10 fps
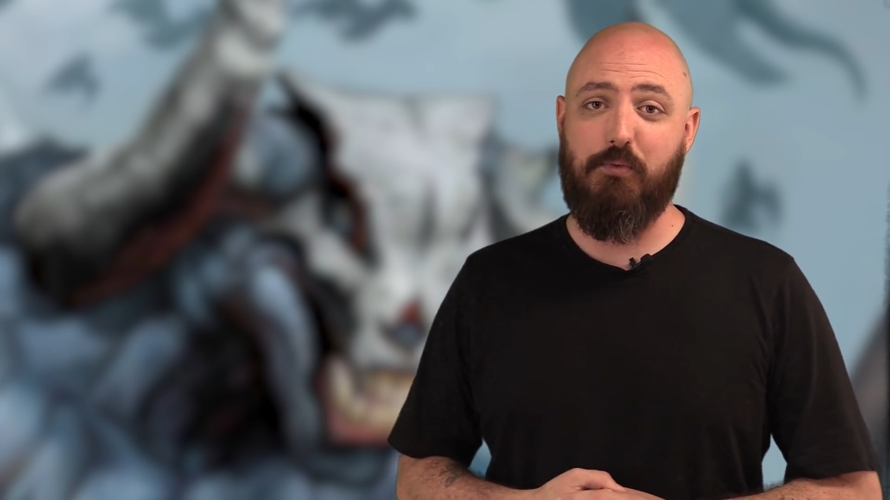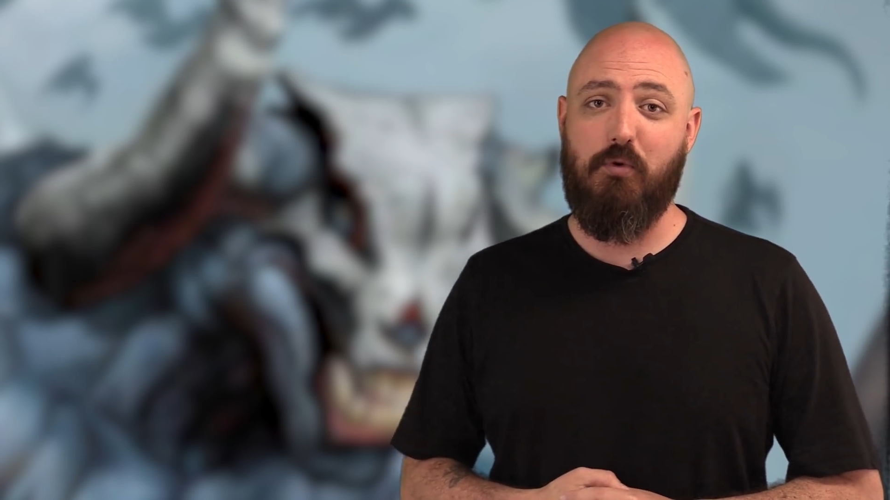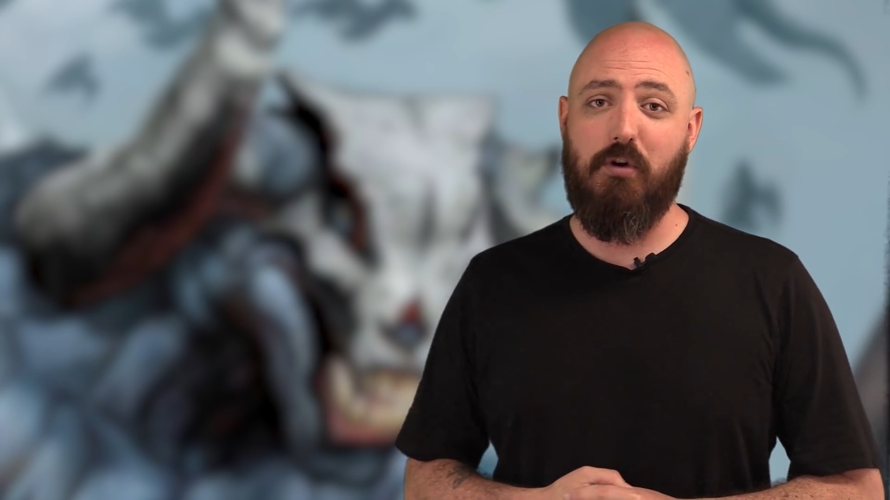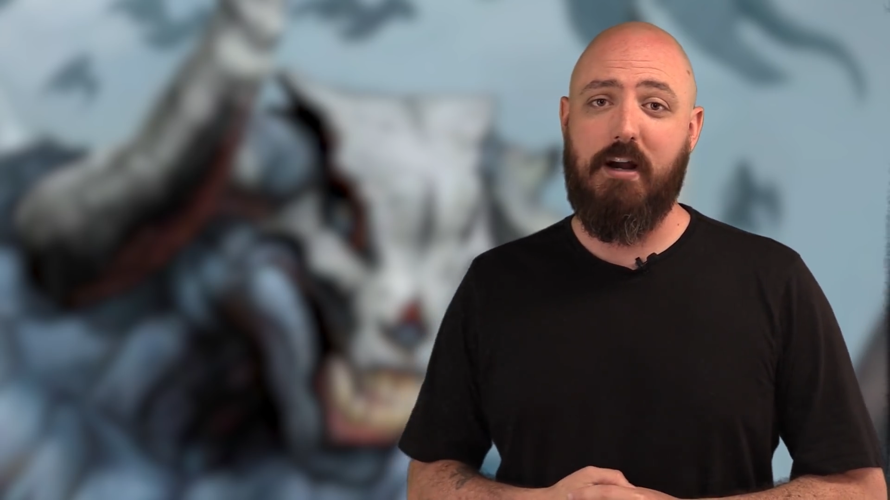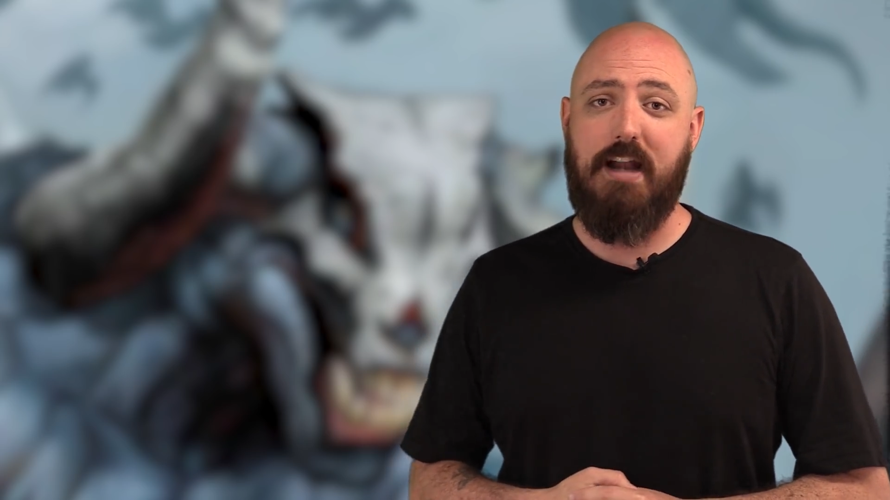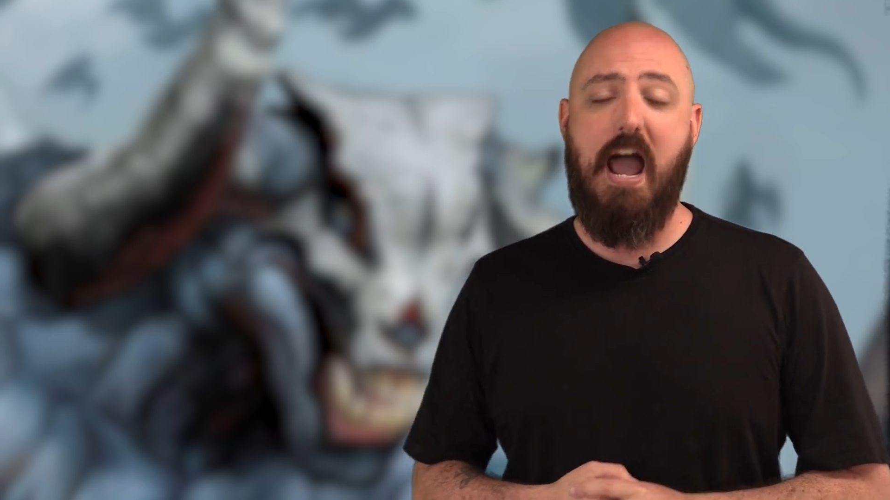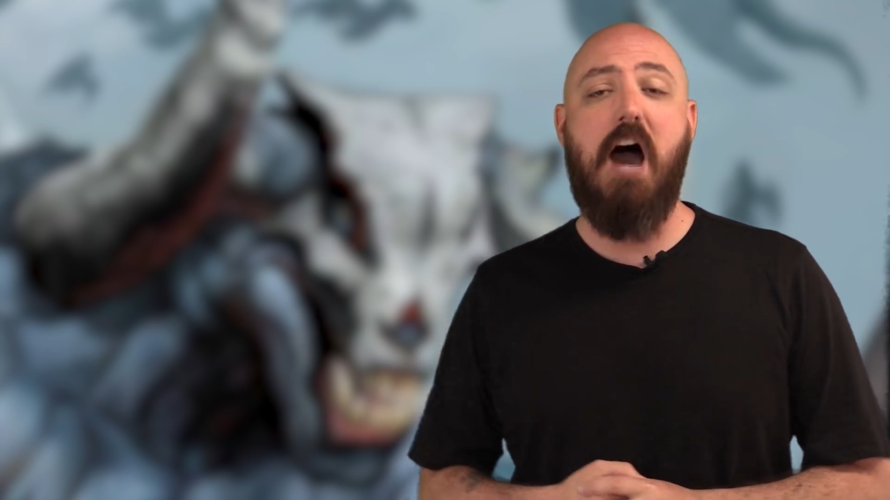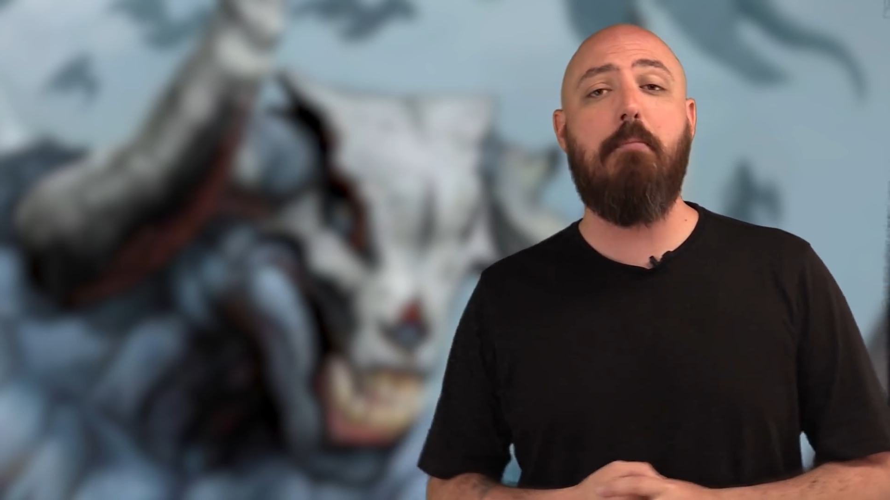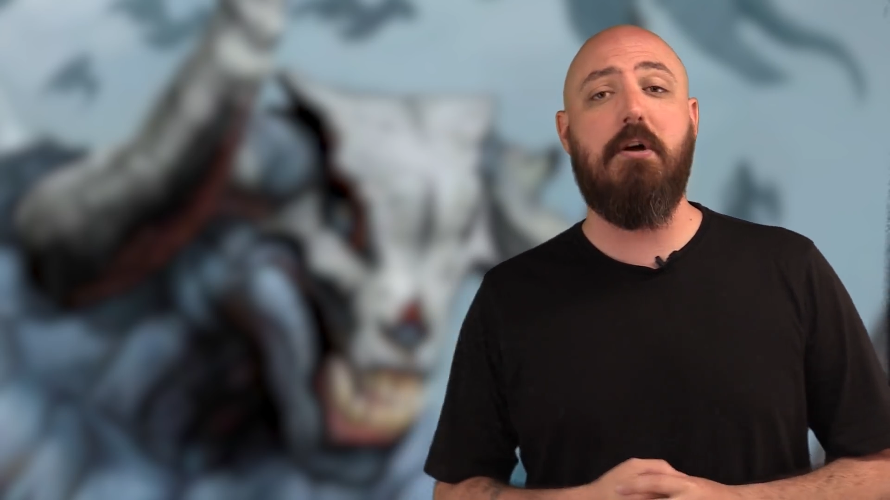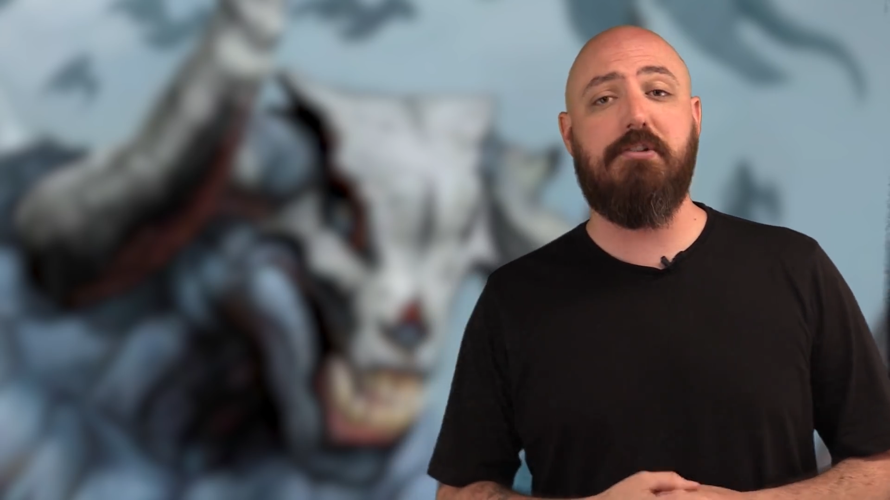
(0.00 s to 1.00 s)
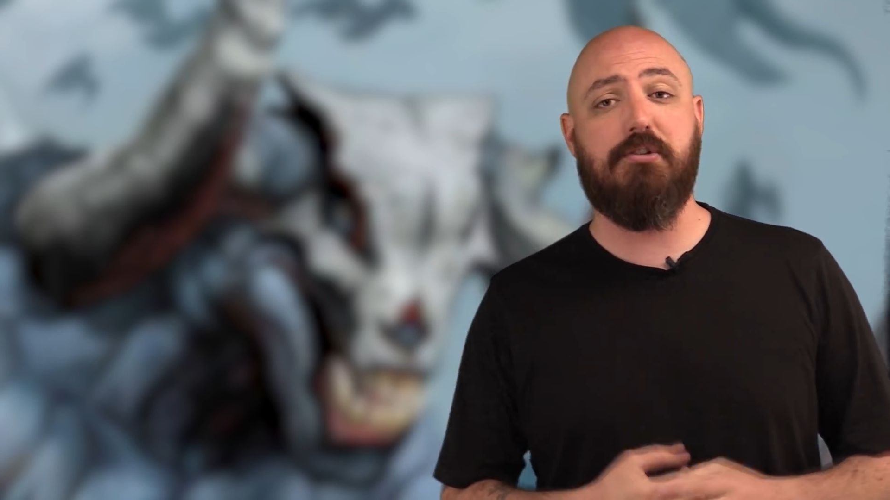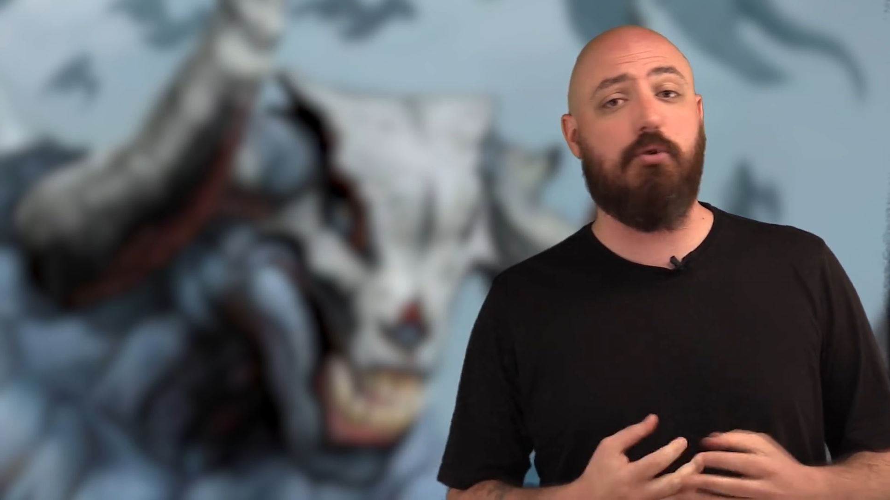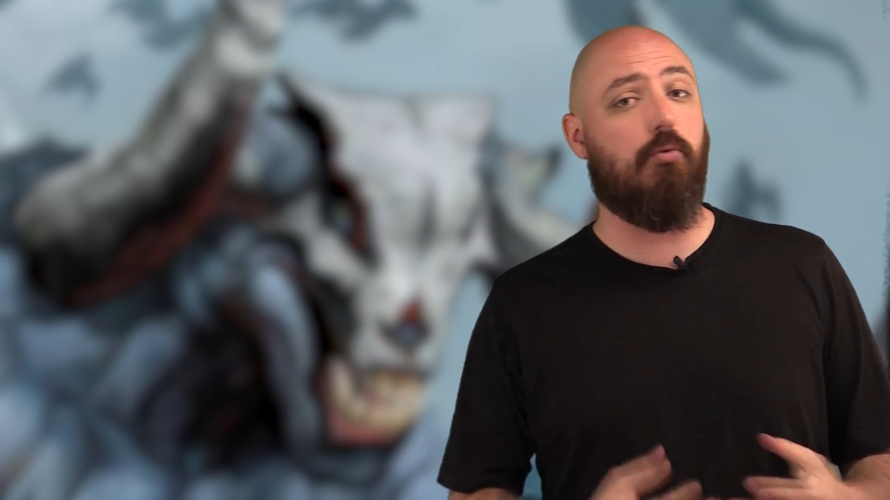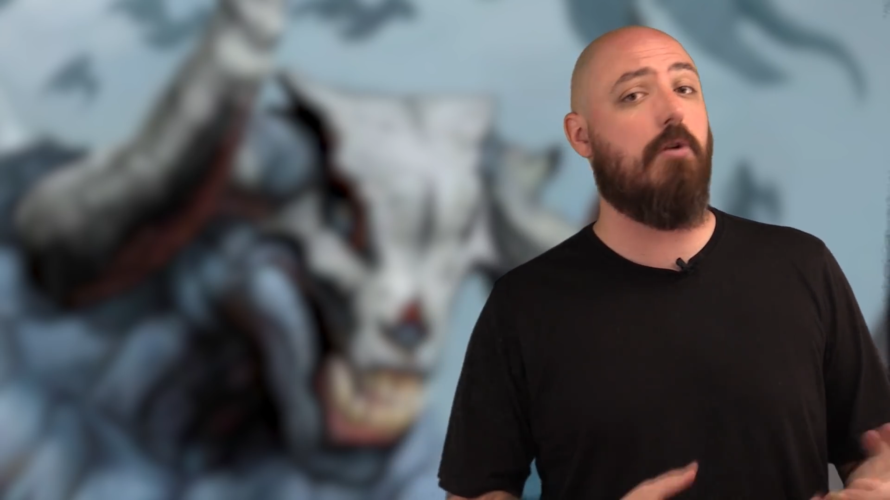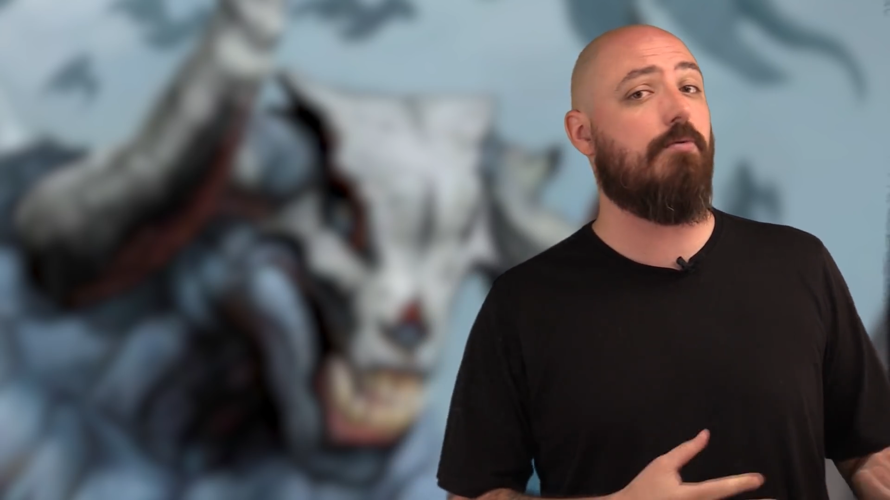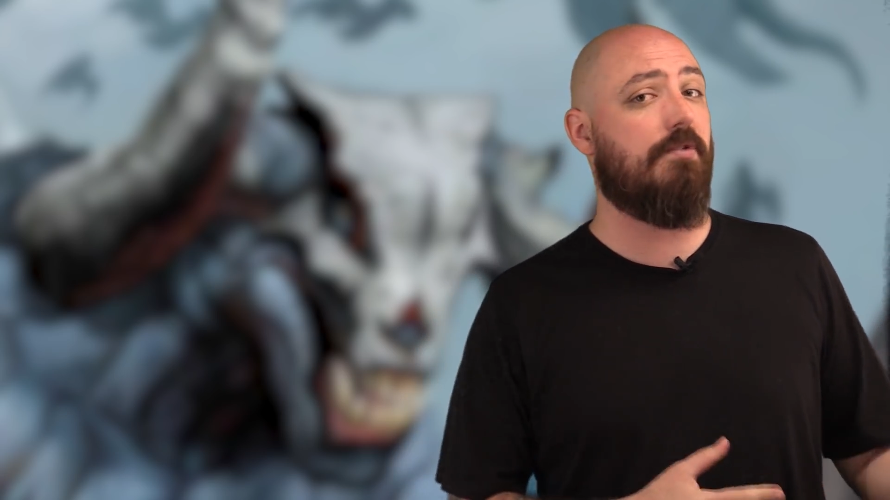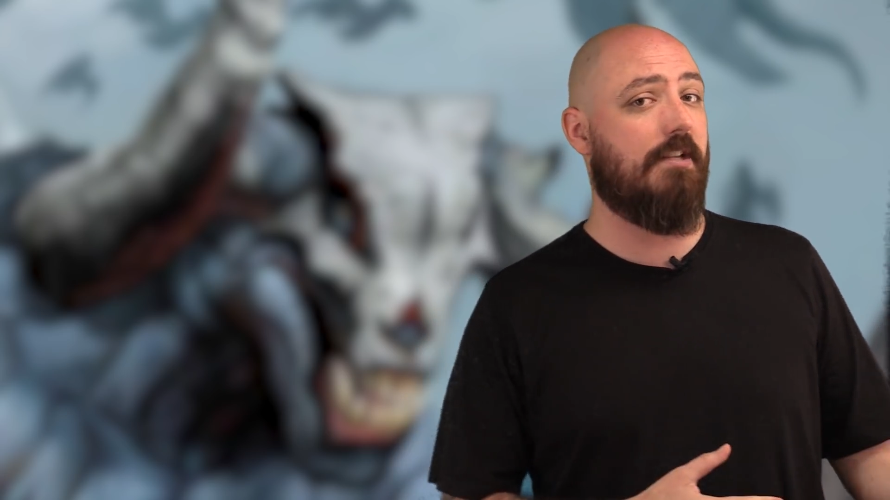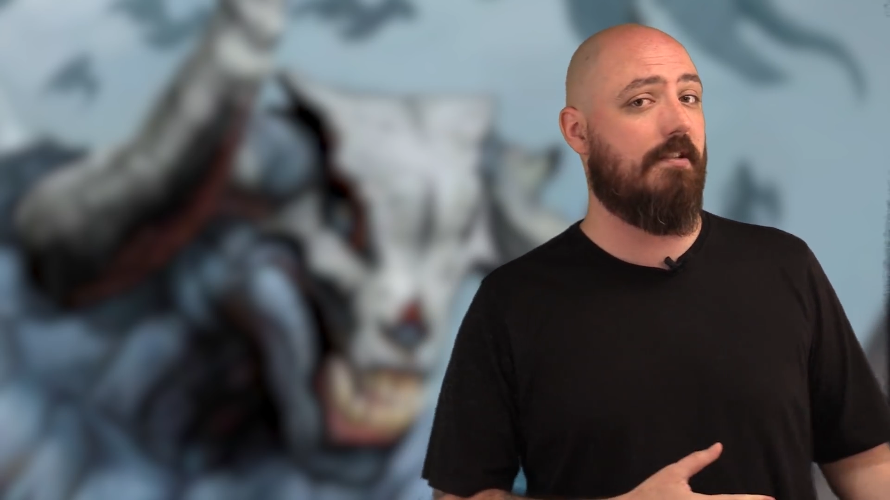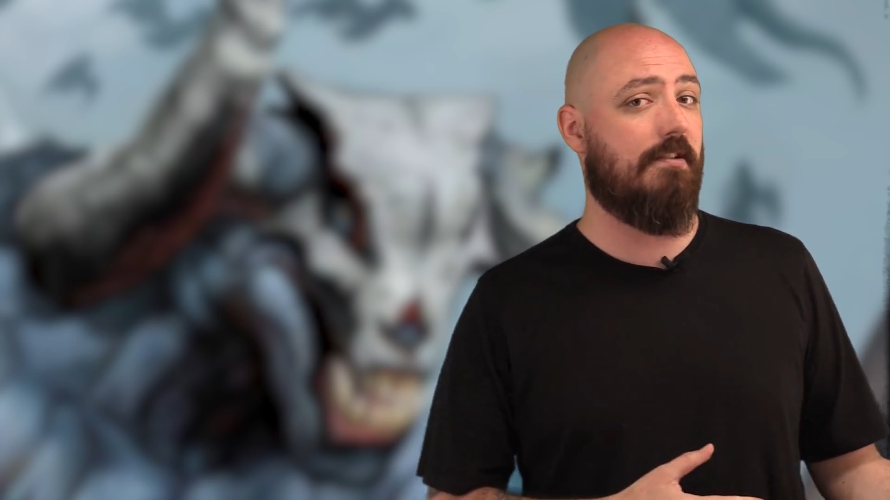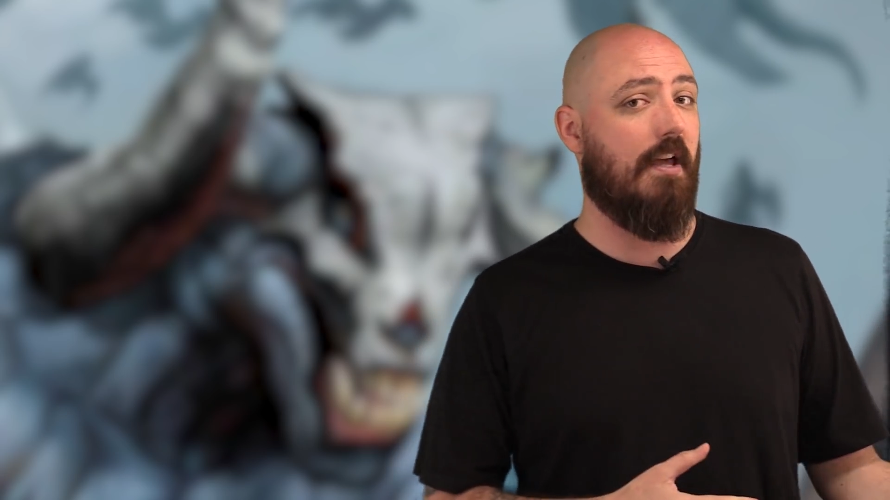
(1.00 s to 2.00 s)
War and how much it's grown
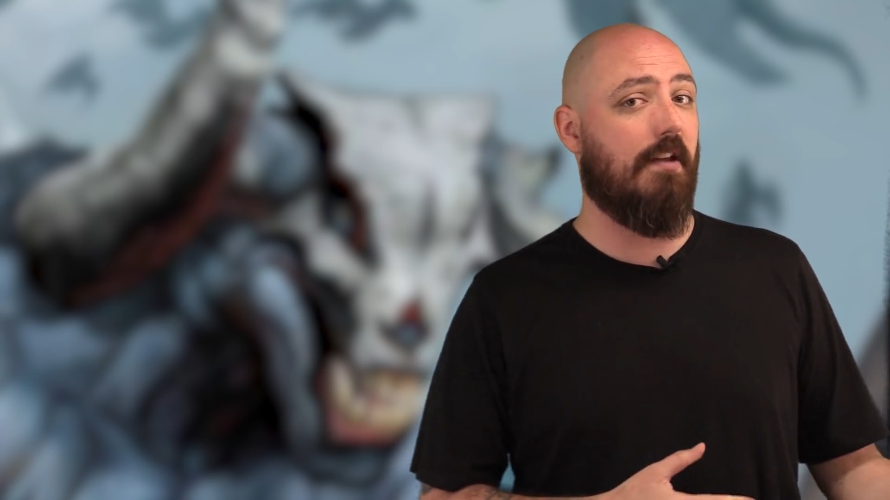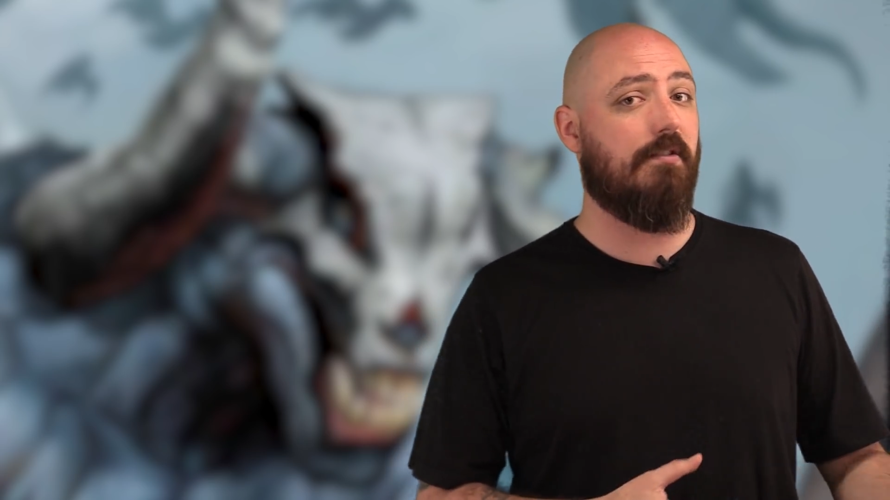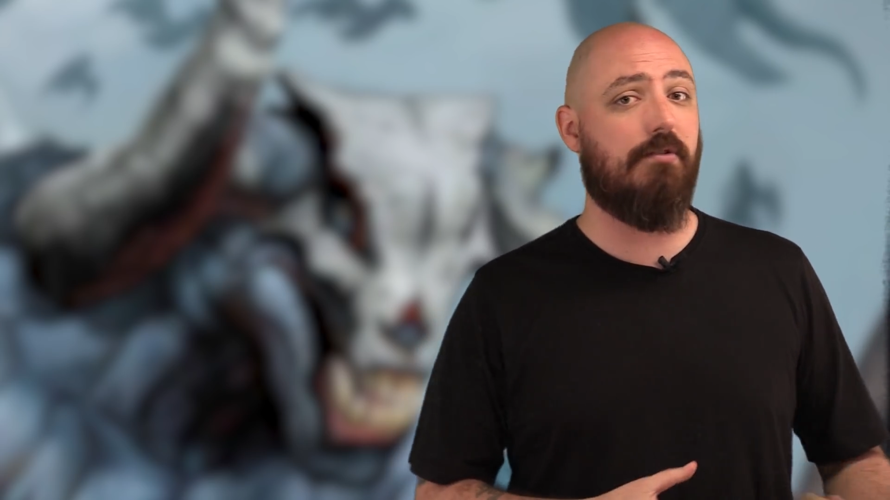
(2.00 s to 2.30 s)
since then.